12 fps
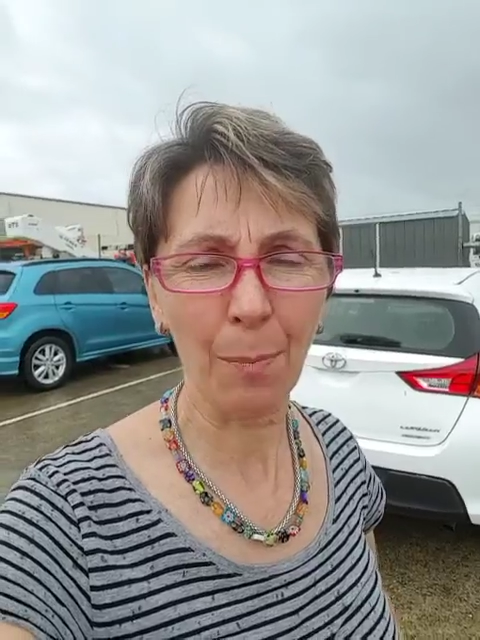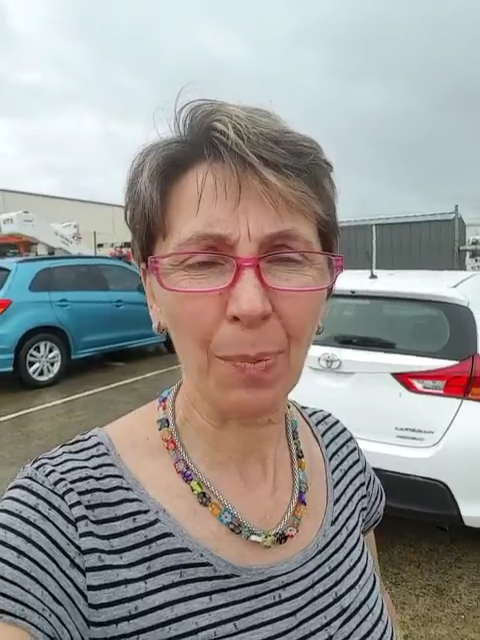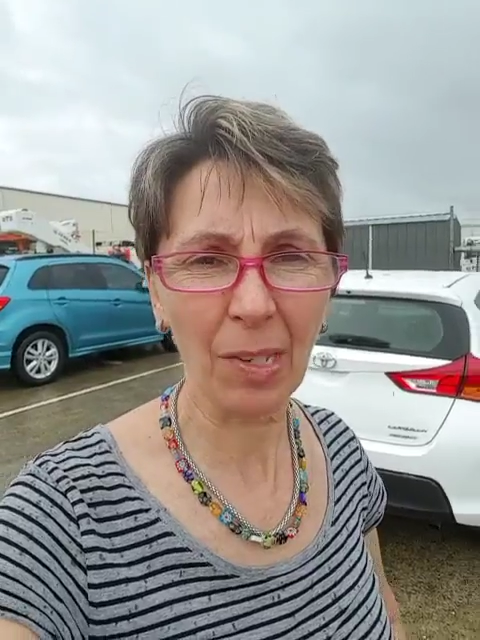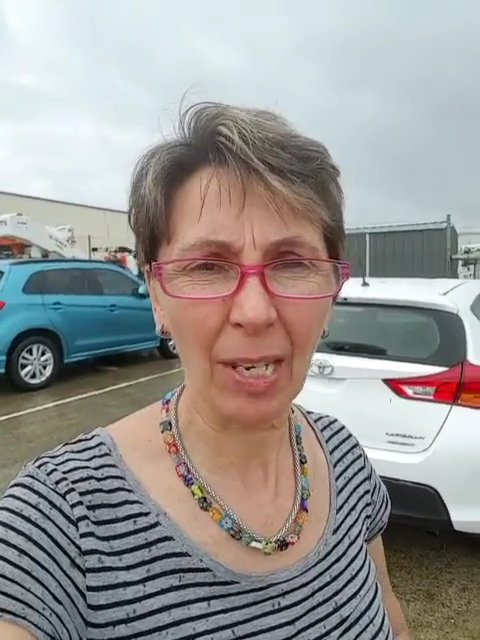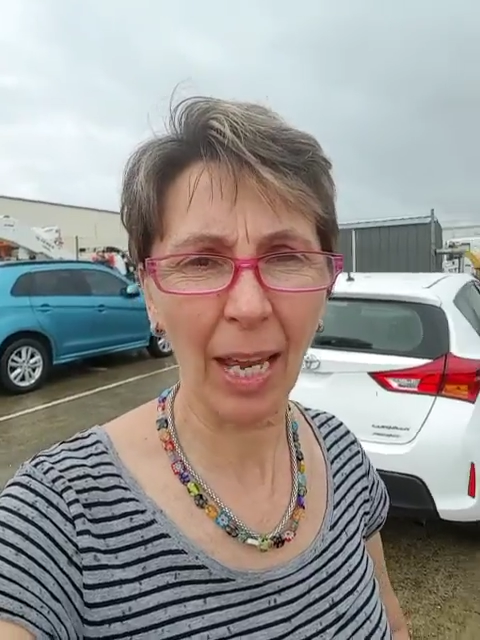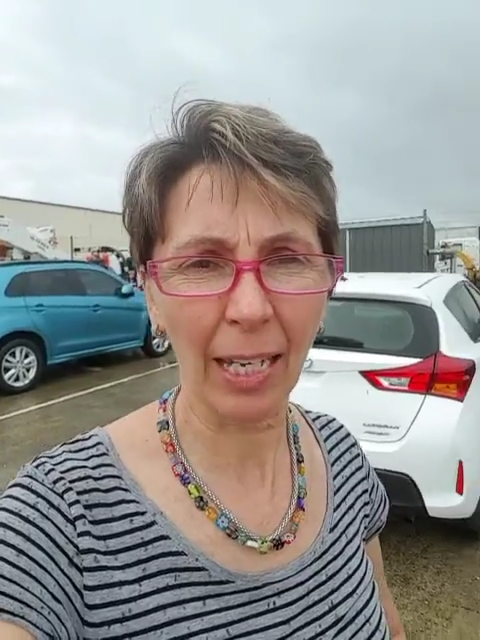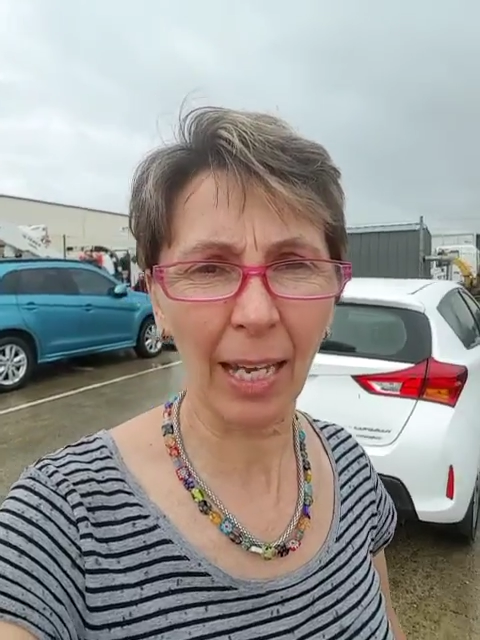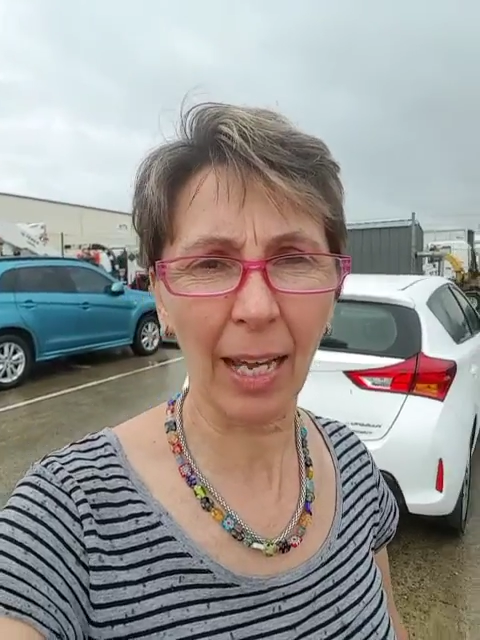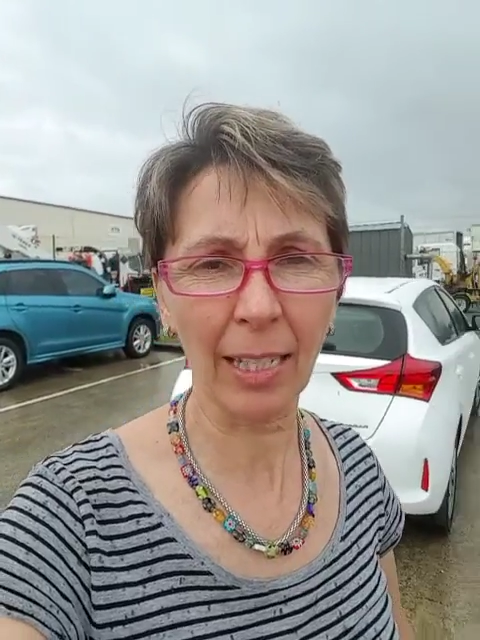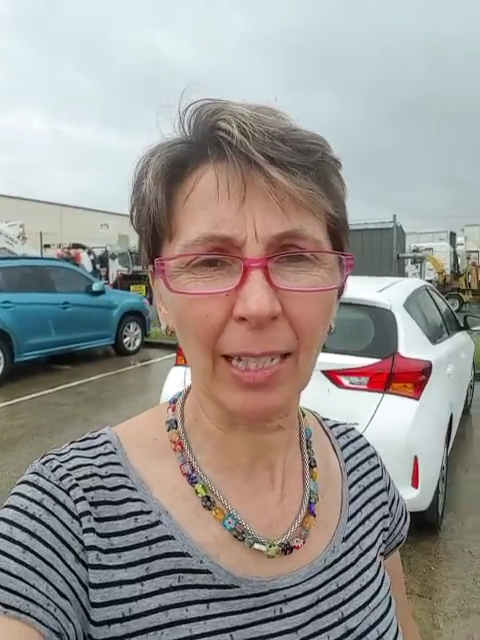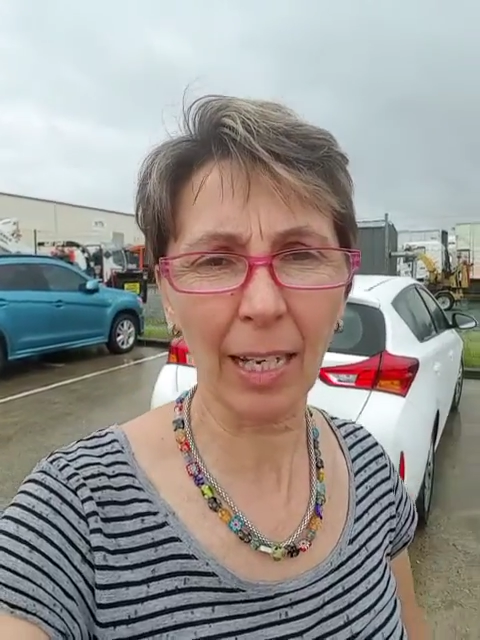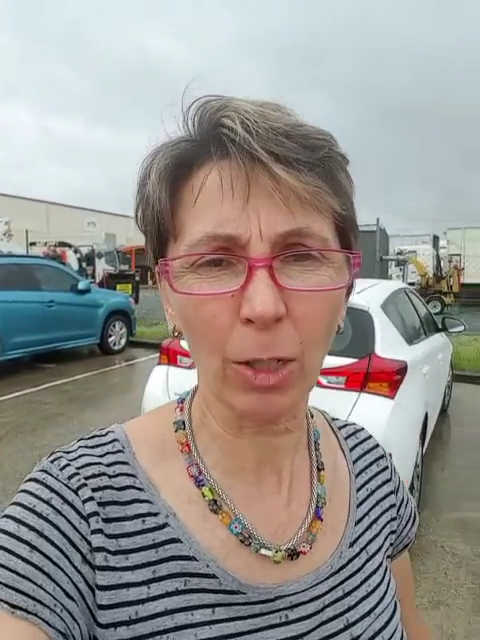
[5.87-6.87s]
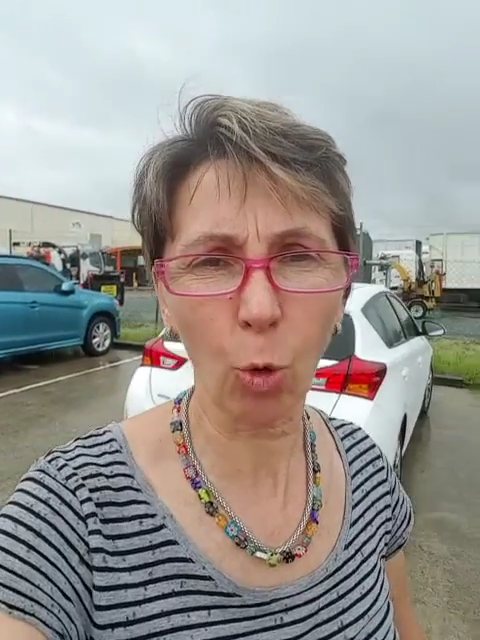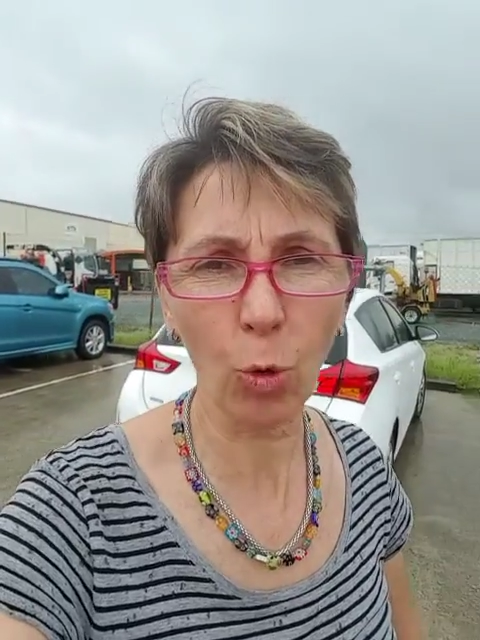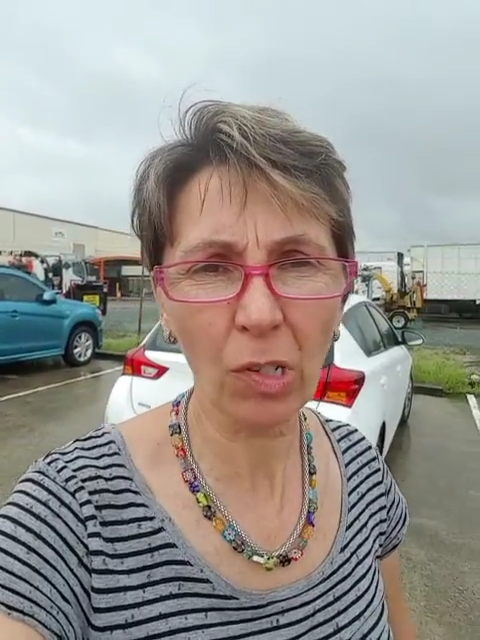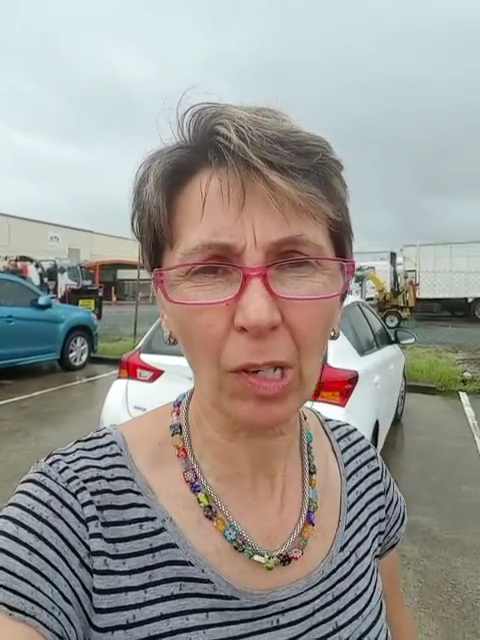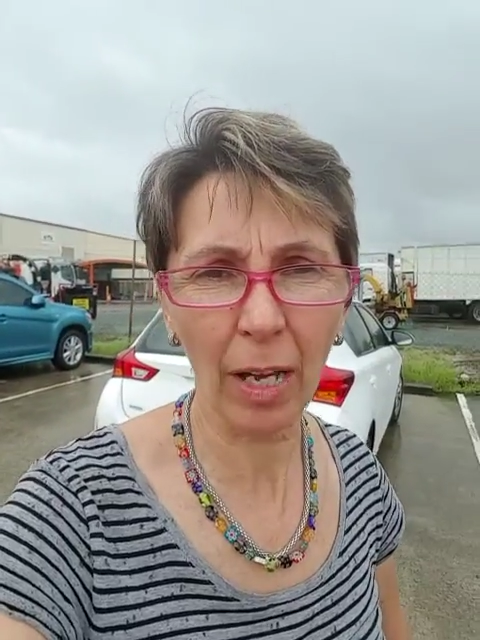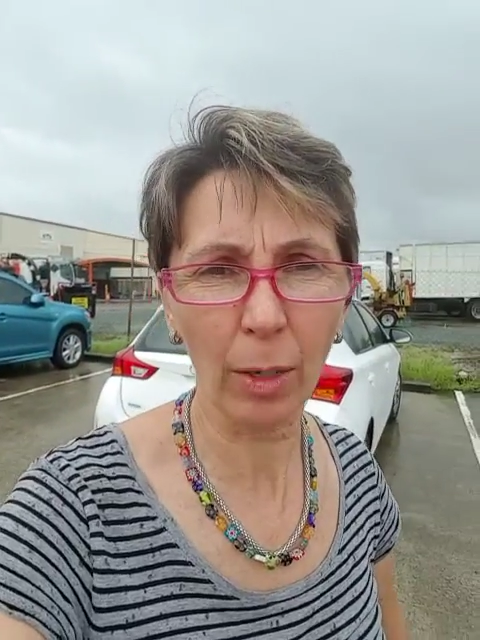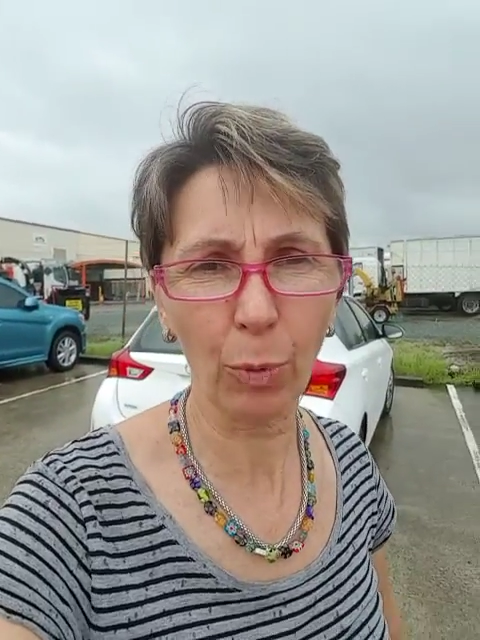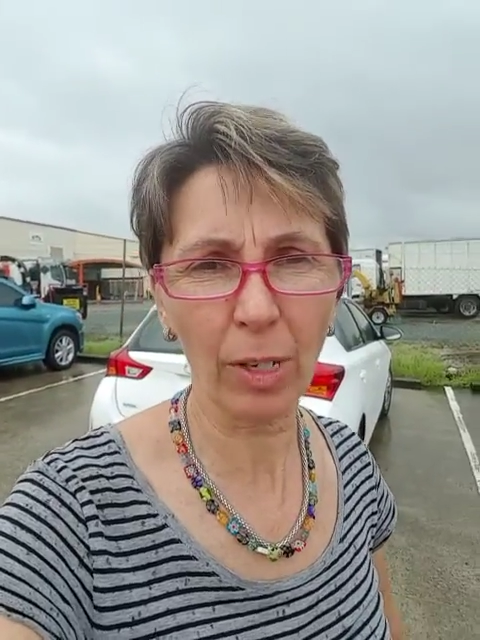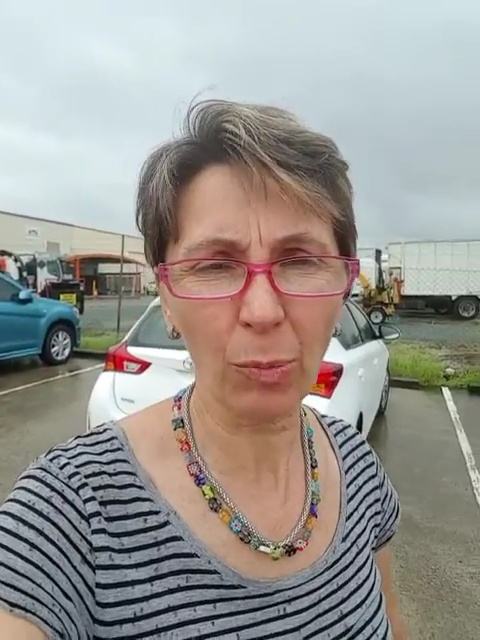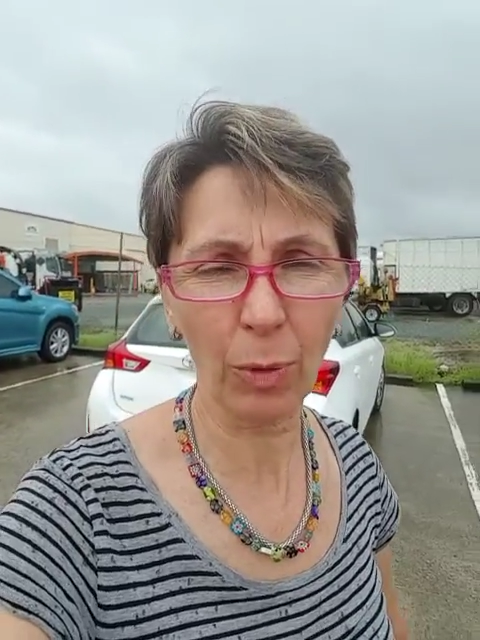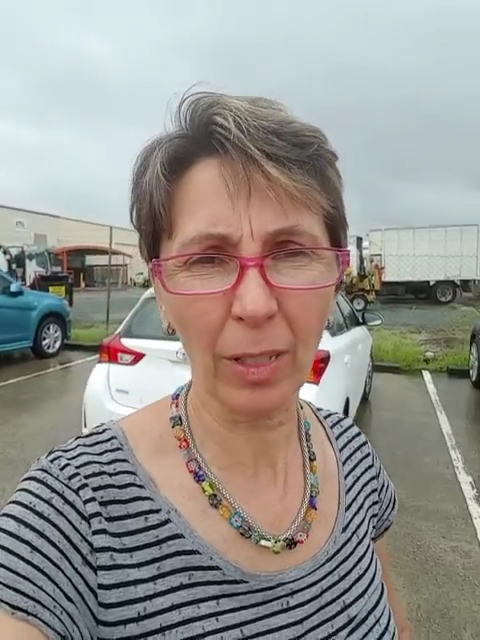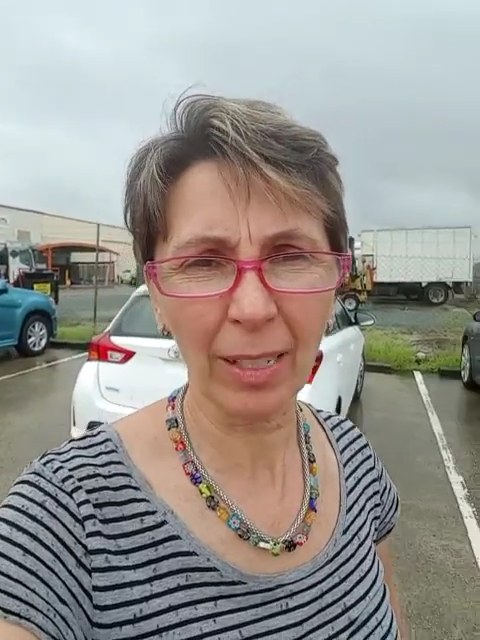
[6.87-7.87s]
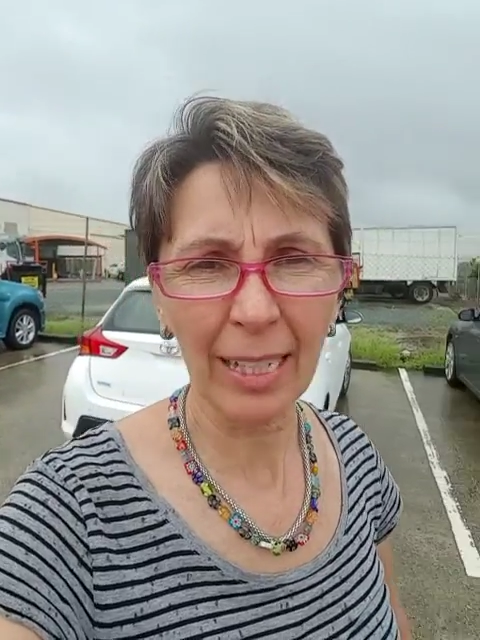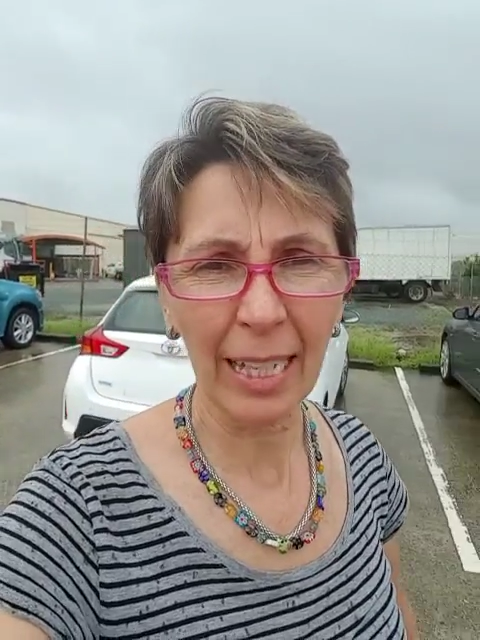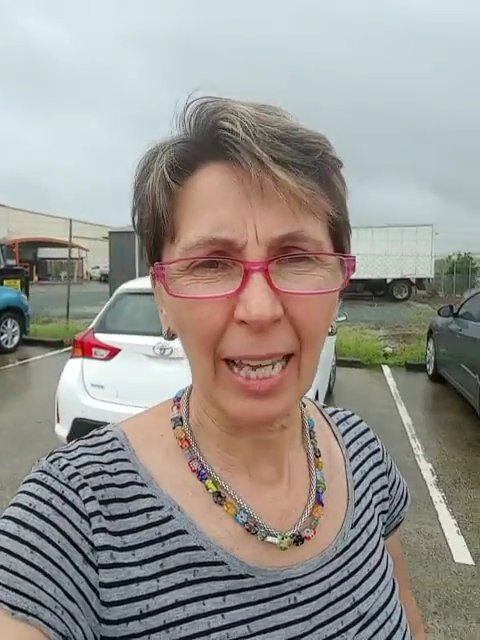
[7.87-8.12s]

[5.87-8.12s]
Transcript: standing out here north side Brisbane,